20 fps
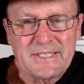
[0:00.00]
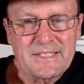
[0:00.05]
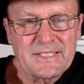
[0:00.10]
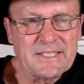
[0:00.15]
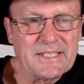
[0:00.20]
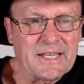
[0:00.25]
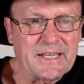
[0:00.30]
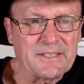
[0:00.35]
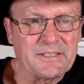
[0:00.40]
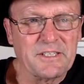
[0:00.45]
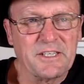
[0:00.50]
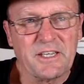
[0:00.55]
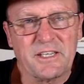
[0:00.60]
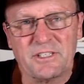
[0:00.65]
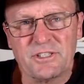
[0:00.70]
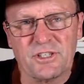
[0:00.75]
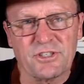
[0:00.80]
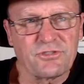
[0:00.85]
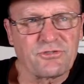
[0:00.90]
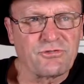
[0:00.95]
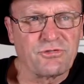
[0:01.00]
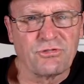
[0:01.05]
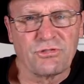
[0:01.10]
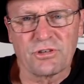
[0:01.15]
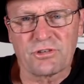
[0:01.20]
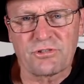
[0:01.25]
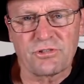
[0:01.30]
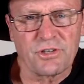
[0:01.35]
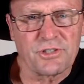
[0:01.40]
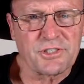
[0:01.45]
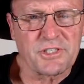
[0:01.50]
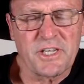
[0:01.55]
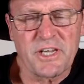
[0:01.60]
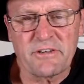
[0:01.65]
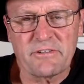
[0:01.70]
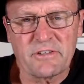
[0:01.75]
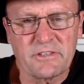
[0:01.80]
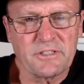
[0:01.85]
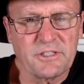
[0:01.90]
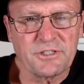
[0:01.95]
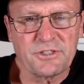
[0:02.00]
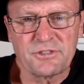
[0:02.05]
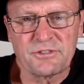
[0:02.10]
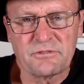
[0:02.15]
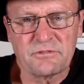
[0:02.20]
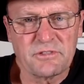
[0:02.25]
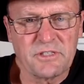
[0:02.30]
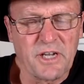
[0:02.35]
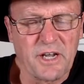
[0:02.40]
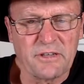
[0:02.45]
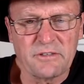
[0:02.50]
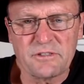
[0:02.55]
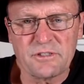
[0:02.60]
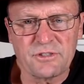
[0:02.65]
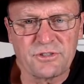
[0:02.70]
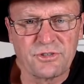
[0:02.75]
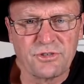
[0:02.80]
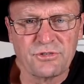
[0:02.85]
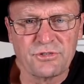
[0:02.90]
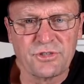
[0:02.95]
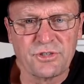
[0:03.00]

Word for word: you know you can just crawl across there and just you know just do,